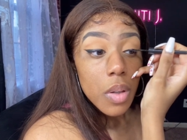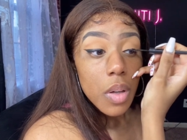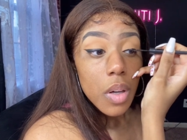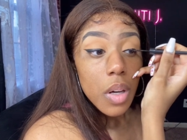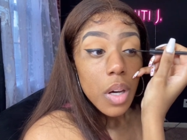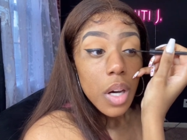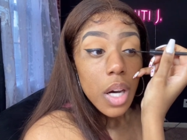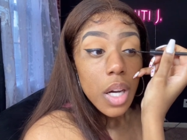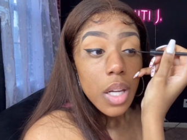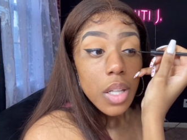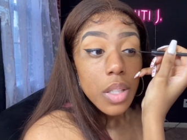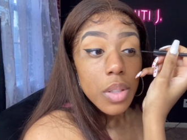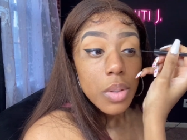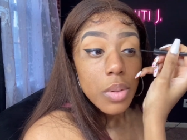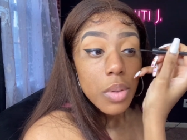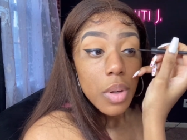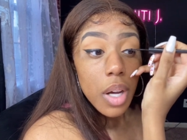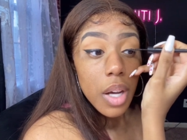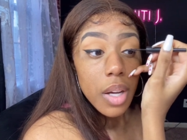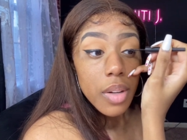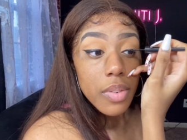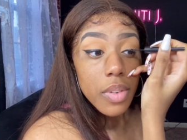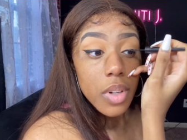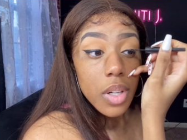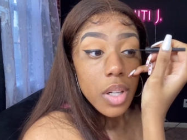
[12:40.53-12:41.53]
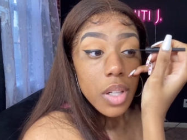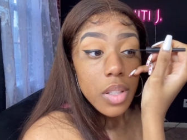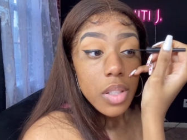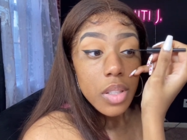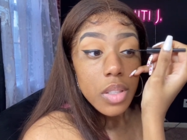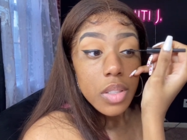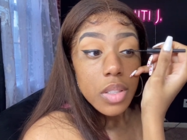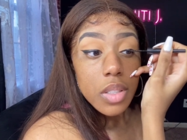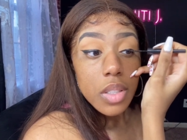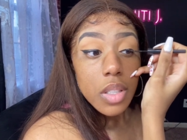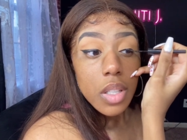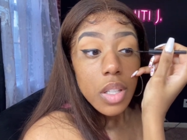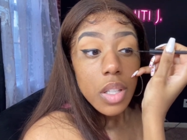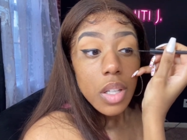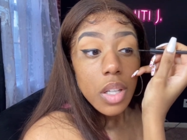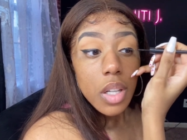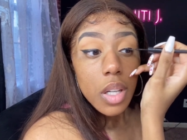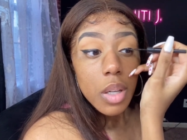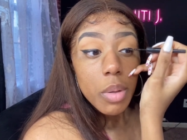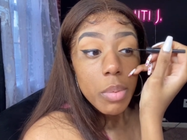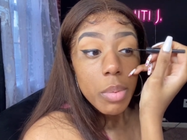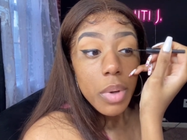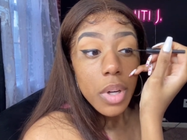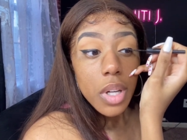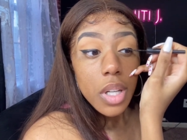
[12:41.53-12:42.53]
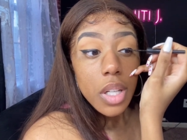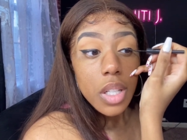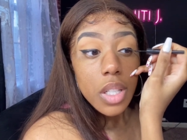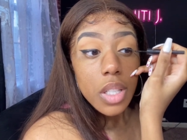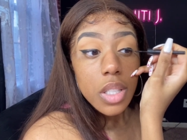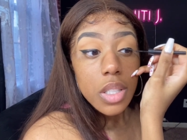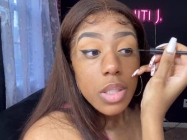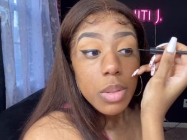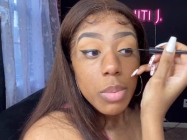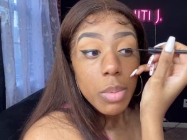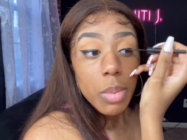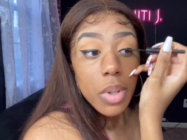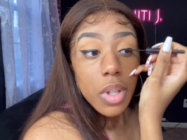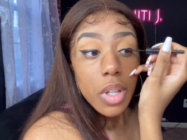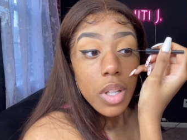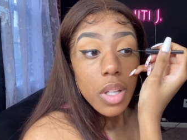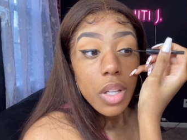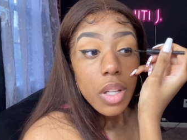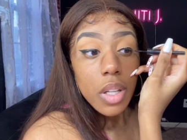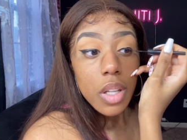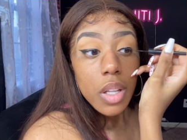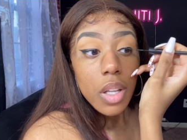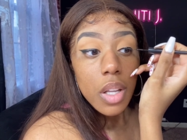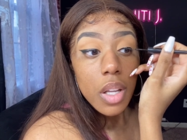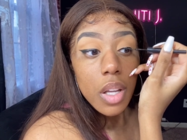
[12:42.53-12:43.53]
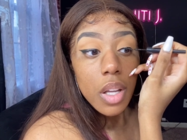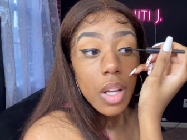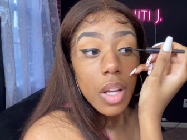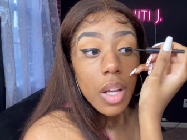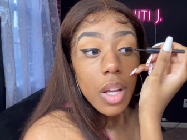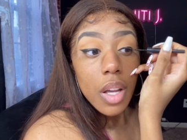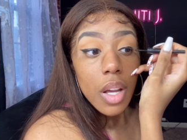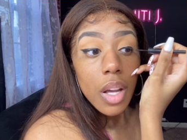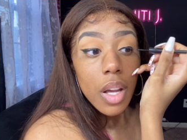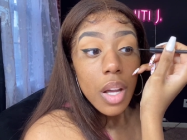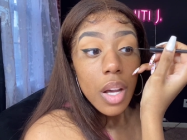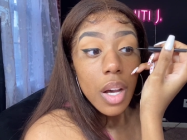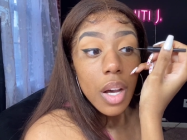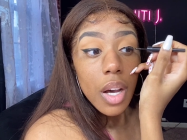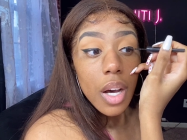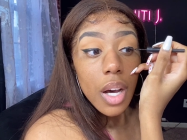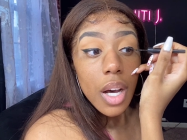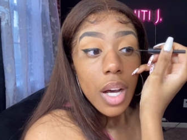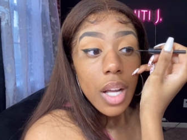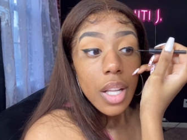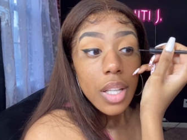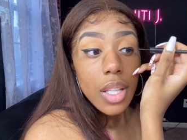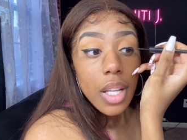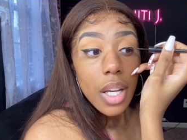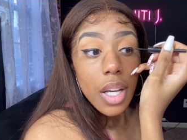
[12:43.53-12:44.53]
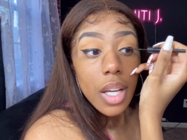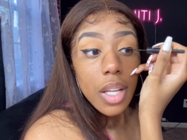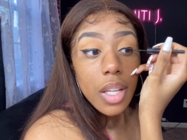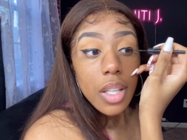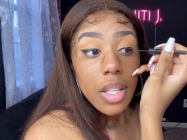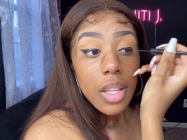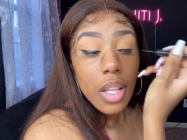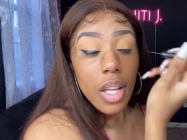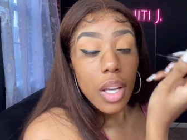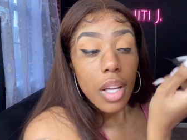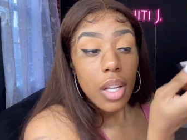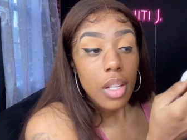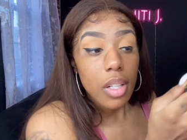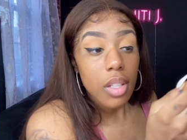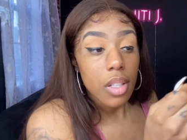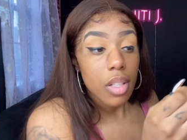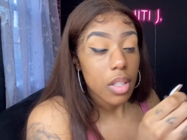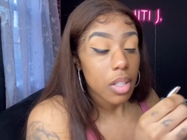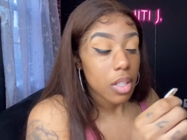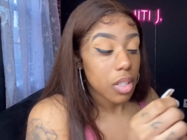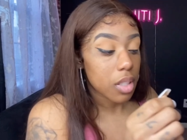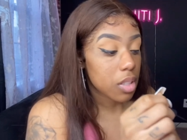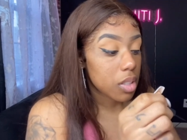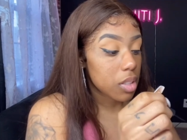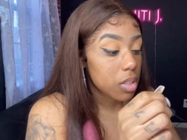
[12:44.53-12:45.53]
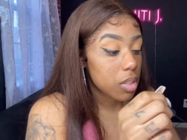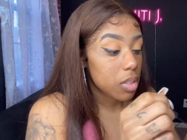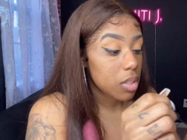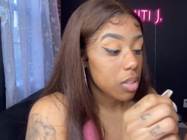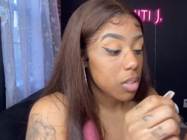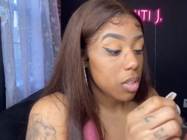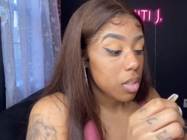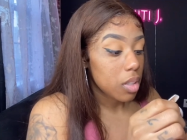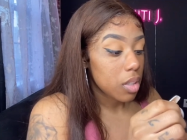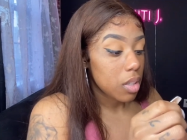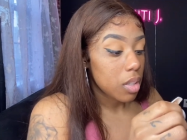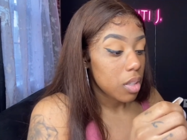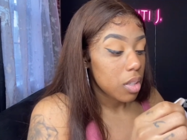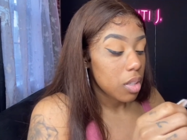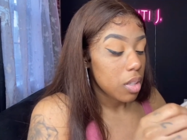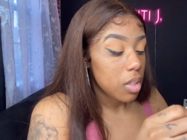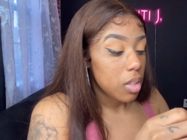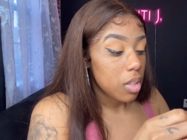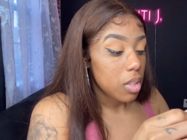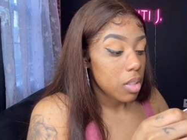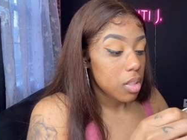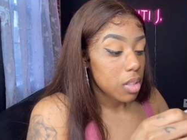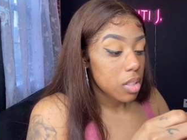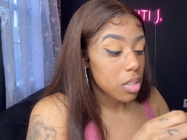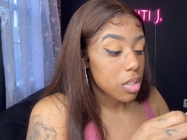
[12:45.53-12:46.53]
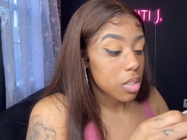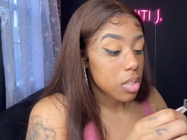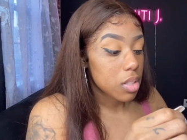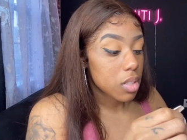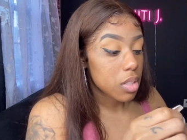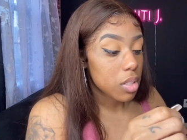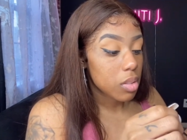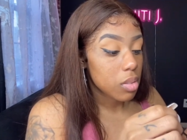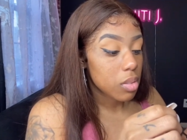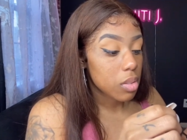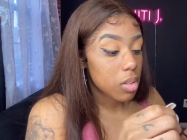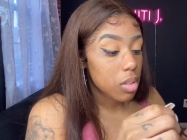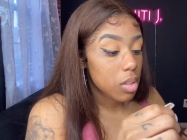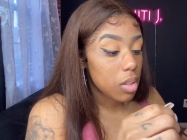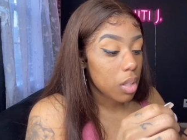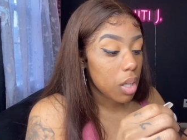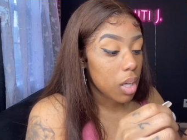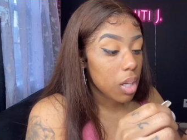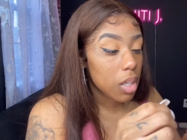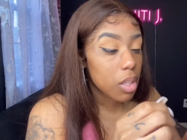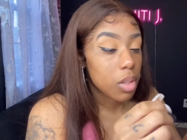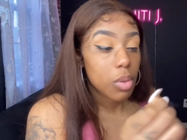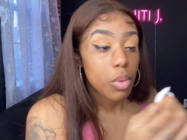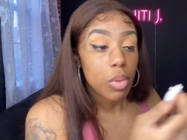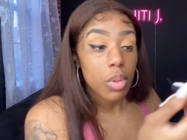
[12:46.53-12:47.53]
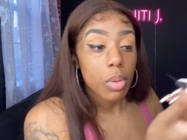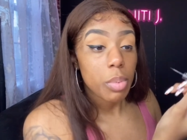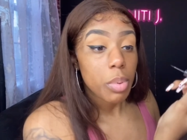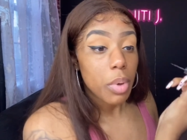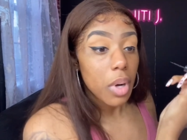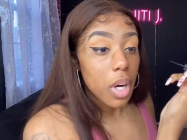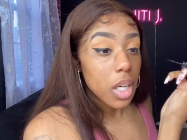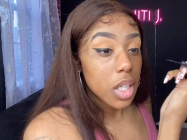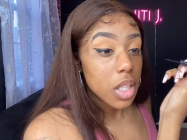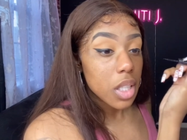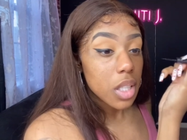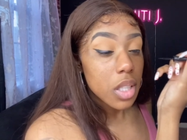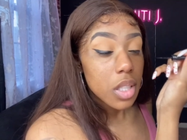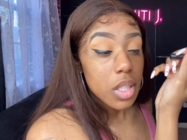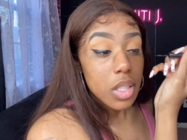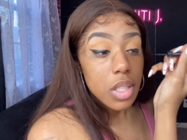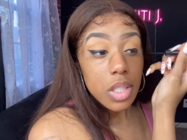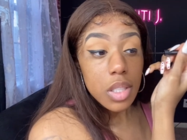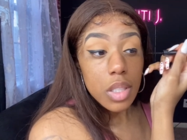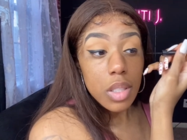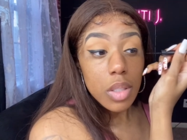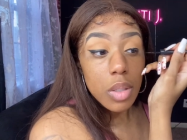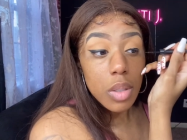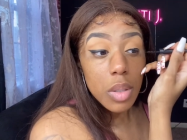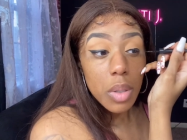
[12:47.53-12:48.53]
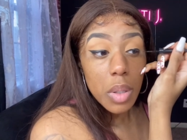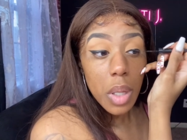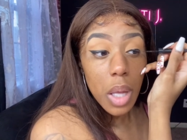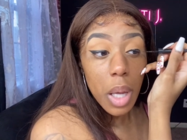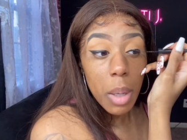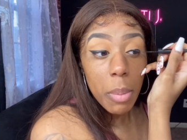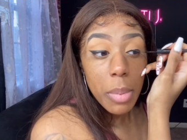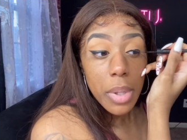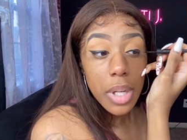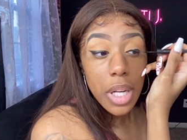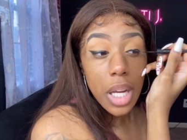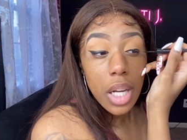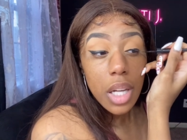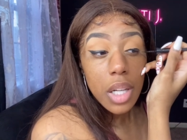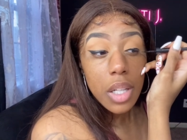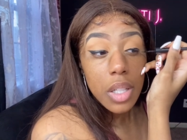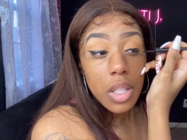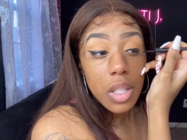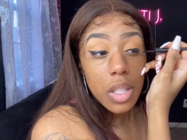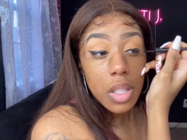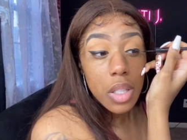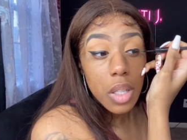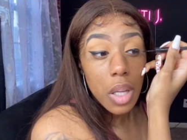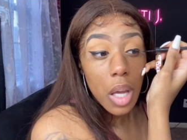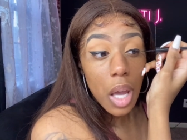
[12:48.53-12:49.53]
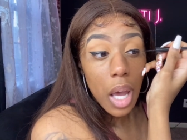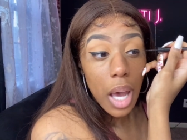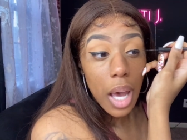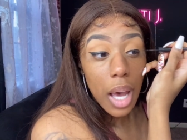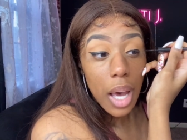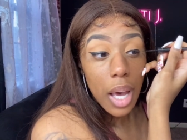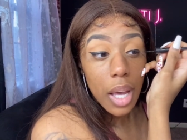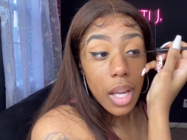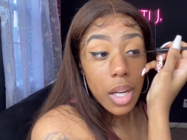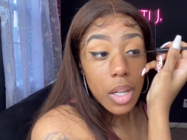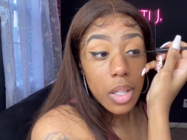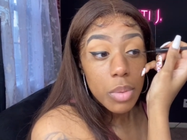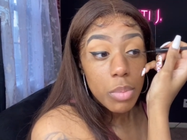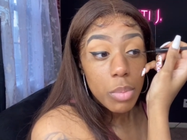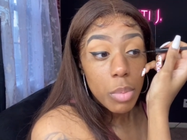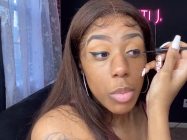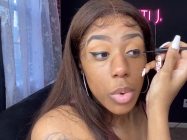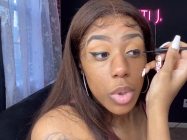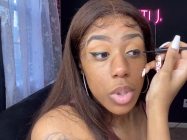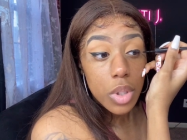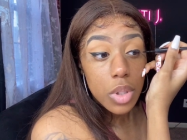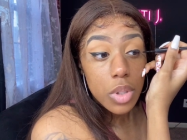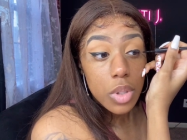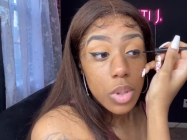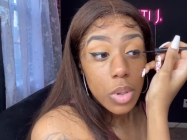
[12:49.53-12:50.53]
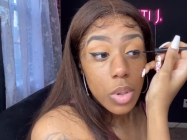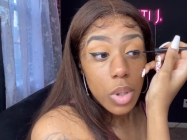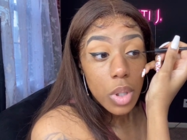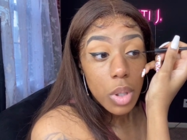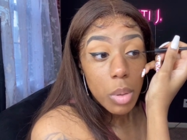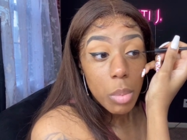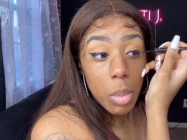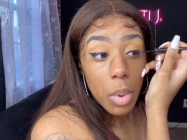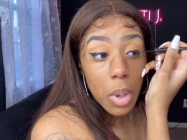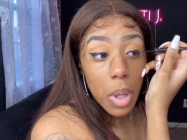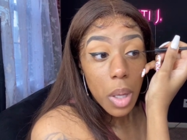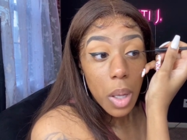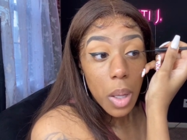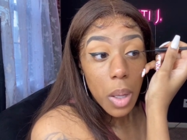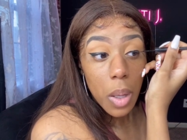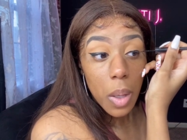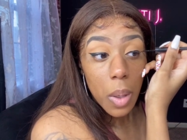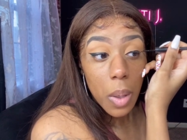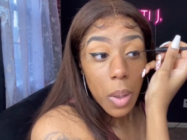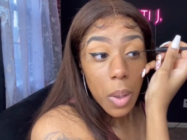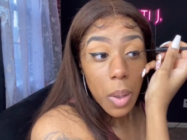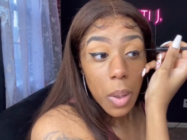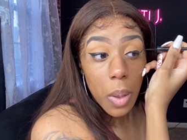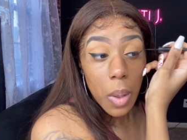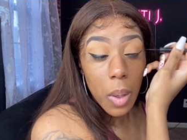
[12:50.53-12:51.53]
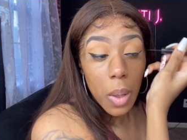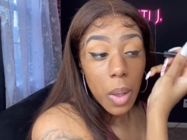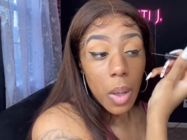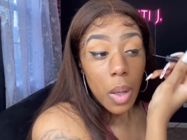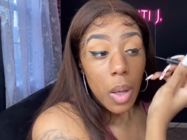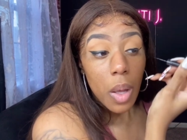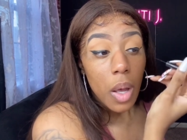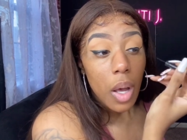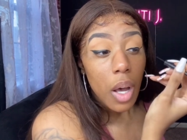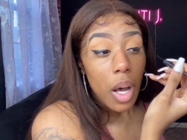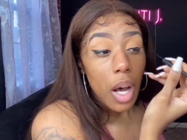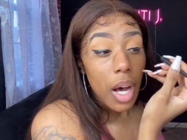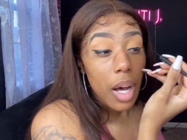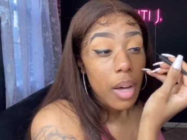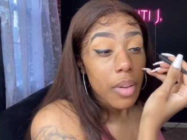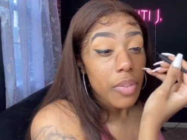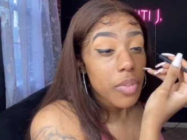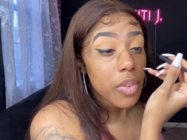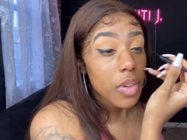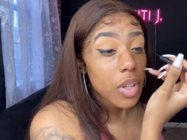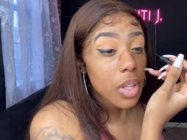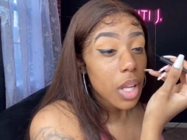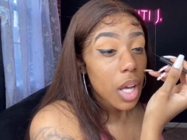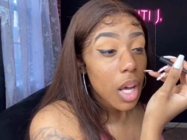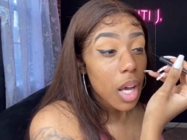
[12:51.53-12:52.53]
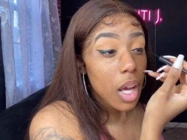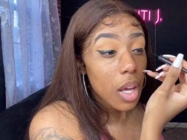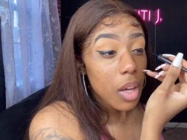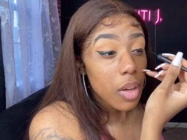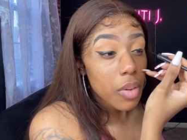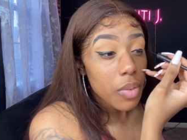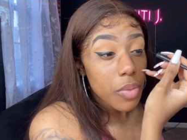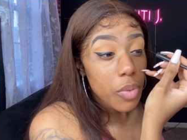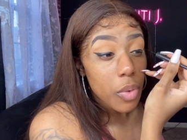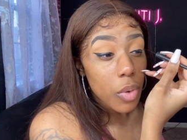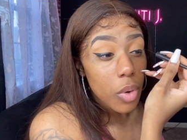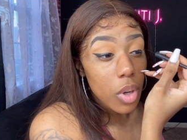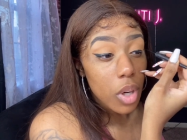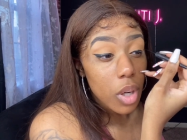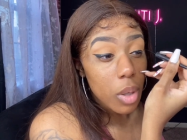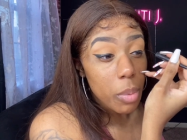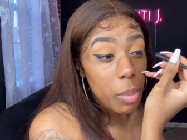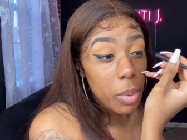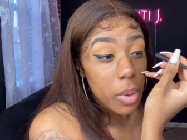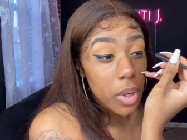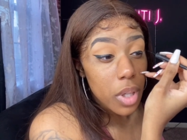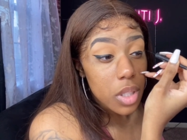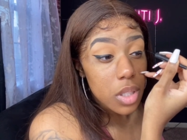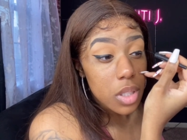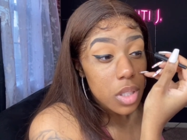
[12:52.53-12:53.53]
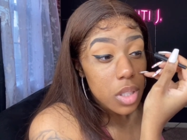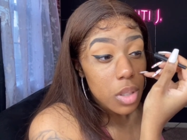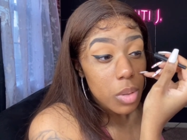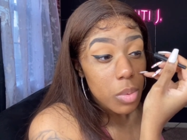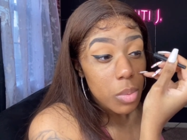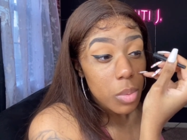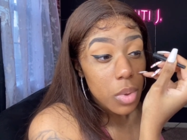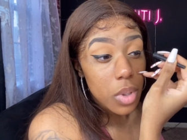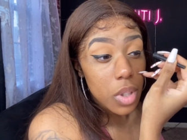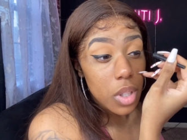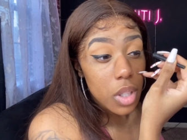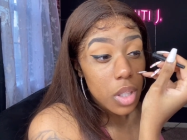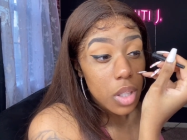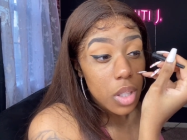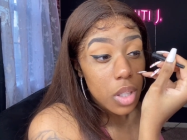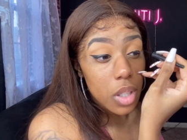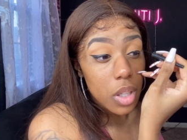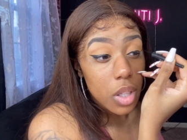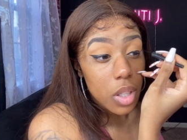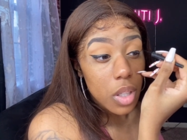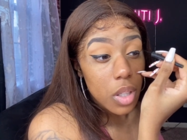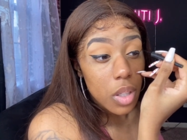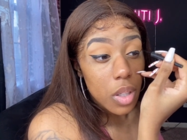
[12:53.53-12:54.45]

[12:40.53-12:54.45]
I do have other skincare products, but I like that uh, this is only like three products. I mean, I could add more to it, but I feel like for a person with